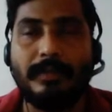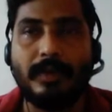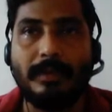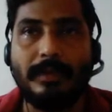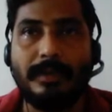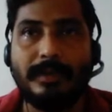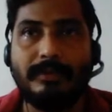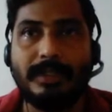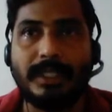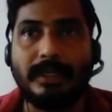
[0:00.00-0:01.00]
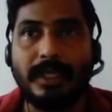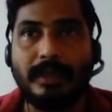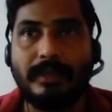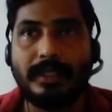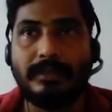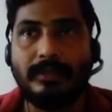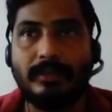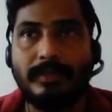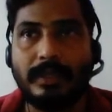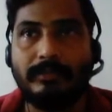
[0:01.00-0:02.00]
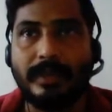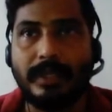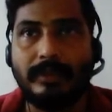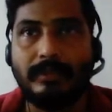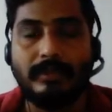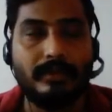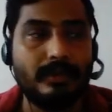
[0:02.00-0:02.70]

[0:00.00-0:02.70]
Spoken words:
problems which I gave as a homework for you.